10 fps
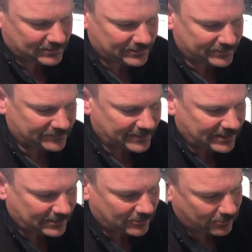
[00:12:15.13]
it's ready
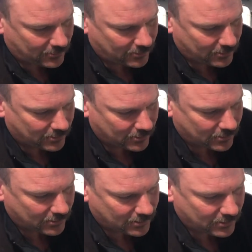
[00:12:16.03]
to go.
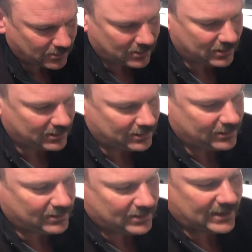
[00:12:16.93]
A
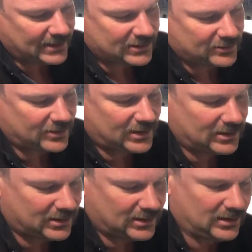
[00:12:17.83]
little extra.